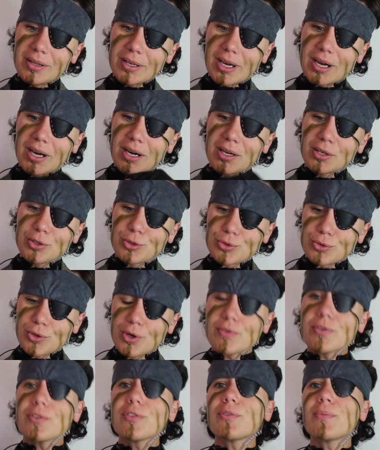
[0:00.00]
the car
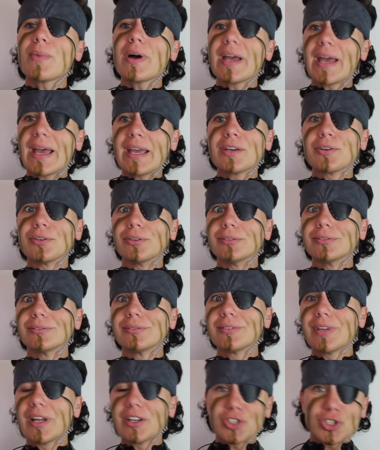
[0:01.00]
drove over my ankle
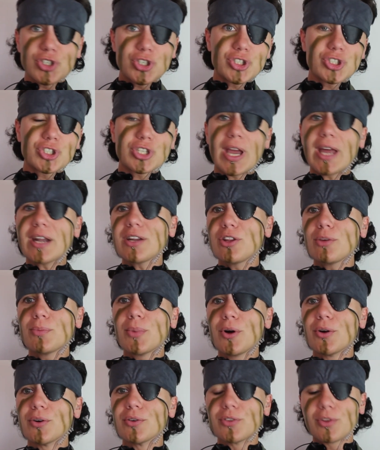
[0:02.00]
and shattered the
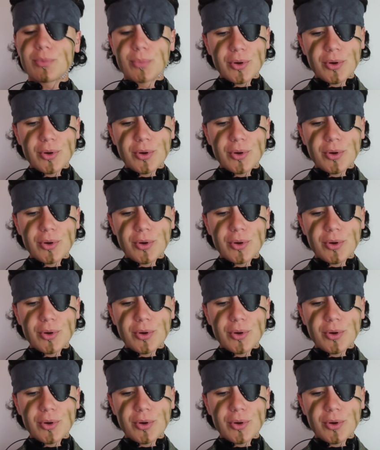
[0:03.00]
bones.